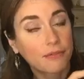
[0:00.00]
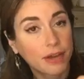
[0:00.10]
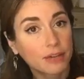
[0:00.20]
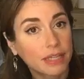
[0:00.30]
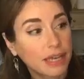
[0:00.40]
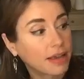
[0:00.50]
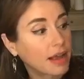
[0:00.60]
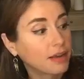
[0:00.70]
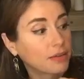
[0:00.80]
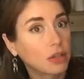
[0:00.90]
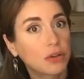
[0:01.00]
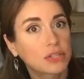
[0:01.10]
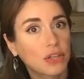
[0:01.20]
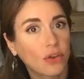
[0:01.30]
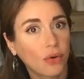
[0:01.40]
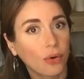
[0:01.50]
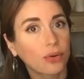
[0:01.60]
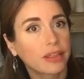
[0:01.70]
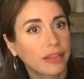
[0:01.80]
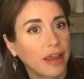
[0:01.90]
fairly kind of close to the
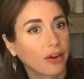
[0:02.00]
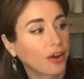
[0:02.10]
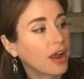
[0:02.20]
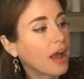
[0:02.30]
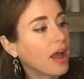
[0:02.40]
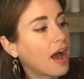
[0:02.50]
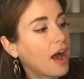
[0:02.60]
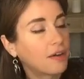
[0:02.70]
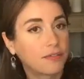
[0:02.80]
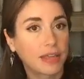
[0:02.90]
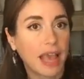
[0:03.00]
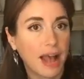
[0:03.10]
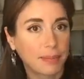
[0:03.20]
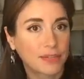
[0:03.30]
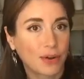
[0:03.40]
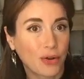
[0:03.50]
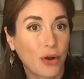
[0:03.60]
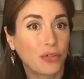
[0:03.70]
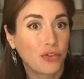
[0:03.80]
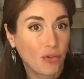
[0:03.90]
earth layer of the atmosphere
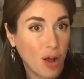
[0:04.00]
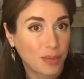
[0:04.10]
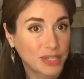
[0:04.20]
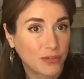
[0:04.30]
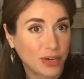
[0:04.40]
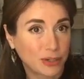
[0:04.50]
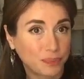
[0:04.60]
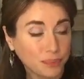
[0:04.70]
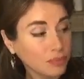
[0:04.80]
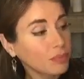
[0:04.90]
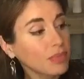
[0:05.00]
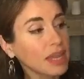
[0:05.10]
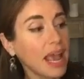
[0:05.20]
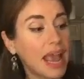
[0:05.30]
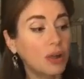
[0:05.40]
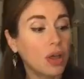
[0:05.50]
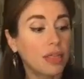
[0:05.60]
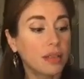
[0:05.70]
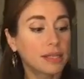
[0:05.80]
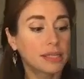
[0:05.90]
called the troposphere. And
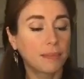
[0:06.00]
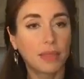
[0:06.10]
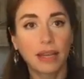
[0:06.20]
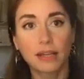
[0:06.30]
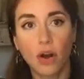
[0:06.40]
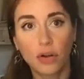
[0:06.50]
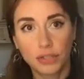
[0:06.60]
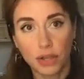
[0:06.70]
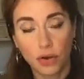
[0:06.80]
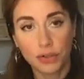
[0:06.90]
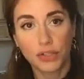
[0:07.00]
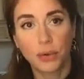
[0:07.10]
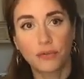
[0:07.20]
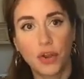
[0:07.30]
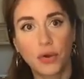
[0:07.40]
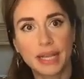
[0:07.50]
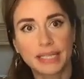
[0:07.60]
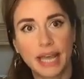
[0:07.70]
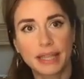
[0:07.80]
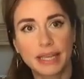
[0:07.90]
Something also of note
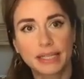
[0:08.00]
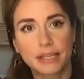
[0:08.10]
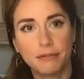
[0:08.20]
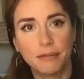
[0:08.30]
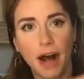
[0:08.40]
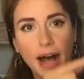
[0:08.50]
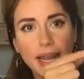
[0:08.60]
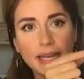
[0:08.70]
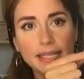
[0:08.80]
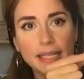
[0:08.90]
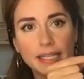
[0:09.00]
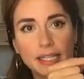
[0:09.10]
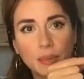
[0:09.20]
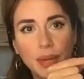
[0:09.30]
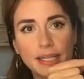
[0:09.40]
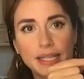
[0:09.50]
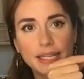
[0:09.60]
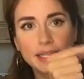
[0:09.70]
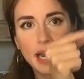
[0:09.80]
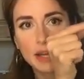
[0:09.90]
is that these divides, the
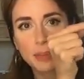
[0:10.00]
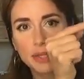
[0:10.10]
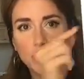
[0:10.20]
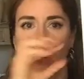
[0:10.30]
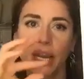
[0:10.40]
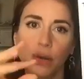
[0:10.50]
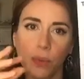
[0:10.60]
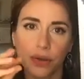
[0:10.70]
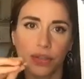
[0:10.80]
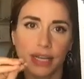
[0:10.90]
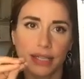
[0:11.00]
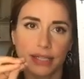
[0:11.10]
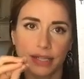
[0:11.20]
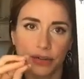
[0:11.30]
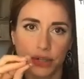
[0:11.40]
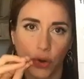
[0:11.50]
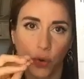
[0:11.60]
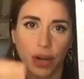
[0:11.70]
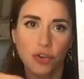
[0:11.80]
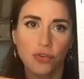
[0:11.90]
spaces kind of between where the, it's there's a
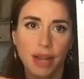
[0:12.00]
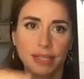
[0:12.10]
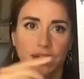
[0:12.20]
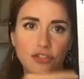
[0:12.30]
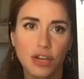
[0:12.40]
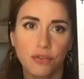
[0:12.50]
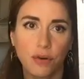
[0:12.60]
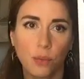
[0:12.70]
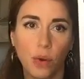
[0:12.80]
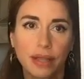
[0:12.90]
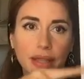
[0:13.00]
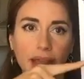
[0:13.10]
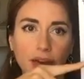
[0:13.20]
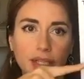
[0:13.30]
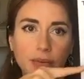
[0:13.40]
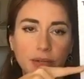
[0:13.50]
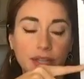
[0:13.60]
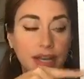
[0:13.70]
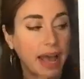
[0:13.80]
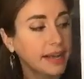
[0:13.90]
quick transition from one layer to
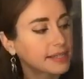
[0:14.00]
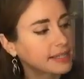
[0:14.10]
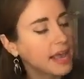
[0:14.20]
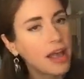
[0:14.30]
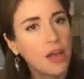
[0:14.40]
the next,